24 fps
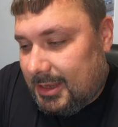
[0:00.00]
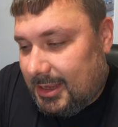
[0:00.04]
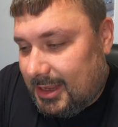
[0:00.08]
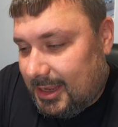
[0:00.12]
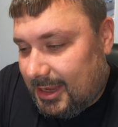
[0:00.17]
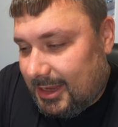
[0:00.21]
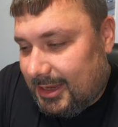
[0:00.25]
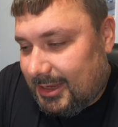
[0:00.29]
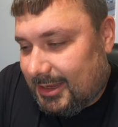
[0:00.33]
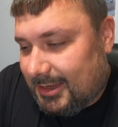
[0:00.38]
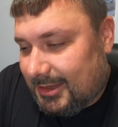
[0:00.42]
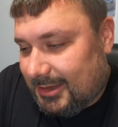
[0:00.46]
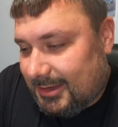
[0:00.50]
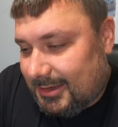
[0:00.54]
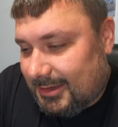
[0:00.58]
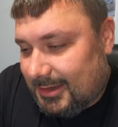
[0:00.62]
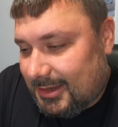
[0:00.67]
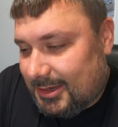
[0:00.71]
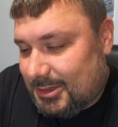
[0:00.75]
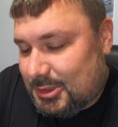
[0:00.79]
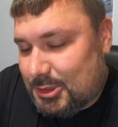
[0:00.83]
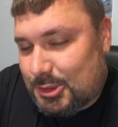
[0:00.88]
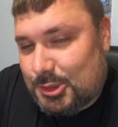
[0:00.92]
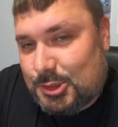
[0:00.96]

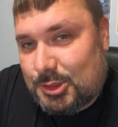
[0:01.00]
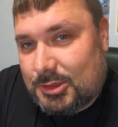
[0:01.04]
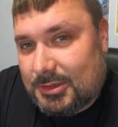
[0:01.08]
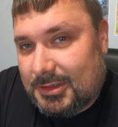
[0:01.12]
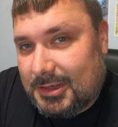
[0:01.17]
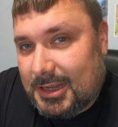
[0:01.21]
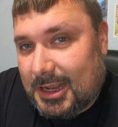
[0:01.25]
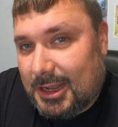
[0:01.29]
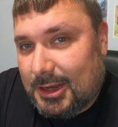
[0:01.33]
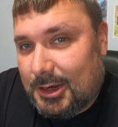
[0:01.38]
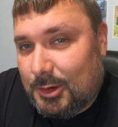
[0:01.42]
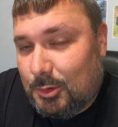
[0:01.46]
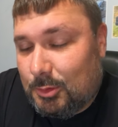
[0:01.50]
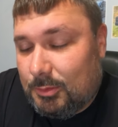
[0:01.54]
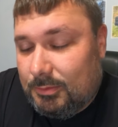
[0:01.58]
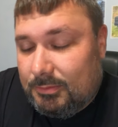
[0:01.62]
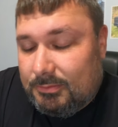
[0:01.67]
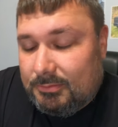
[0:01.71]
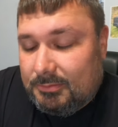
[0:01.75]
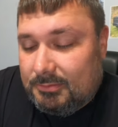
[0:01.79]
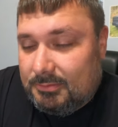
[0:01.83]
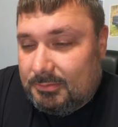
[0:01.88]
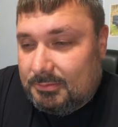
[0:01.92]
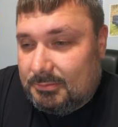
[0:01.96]
I just kind of
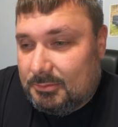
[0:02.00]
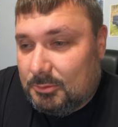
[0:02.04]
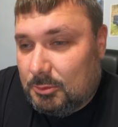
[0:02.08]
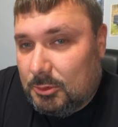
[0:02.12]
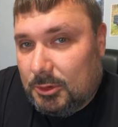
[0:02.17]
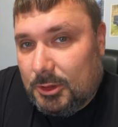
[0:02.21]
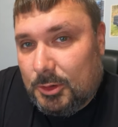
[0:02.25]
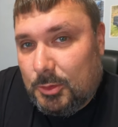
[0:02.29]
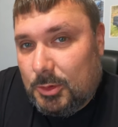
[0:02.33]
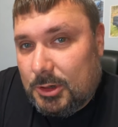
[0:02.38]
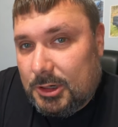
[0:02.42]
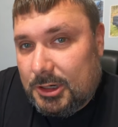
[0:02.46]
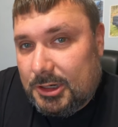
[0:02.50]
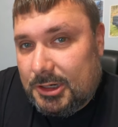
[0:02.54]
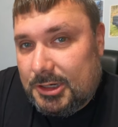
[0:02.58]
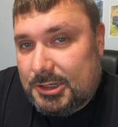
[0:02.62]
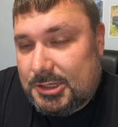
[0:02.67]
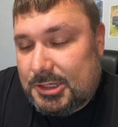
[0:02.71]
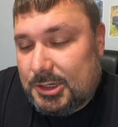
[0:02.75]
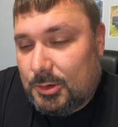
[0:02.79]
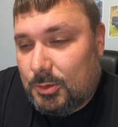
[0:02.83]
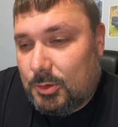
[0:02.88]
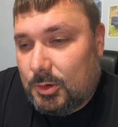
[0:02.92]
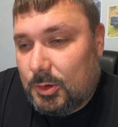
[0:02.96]
really wanted to
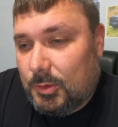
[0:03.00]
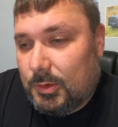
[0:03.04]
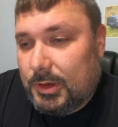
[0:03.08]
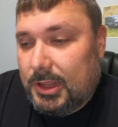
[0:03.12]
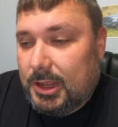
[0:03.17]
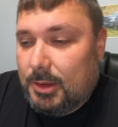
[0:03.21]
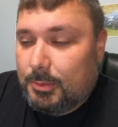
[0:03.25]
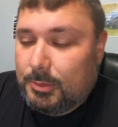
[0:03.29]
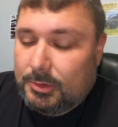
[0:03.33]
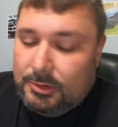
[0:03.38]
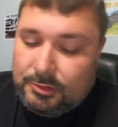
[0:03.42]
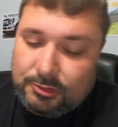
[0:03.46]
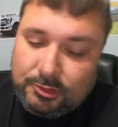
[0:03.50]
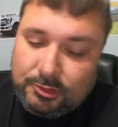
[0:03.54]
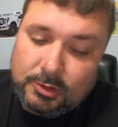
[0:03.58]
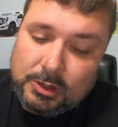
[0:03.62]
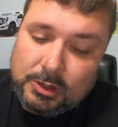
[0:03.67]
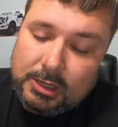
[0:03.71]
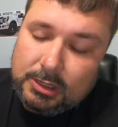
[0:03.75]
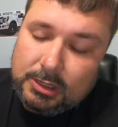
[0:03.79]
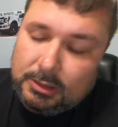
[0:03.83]
see what would happen. So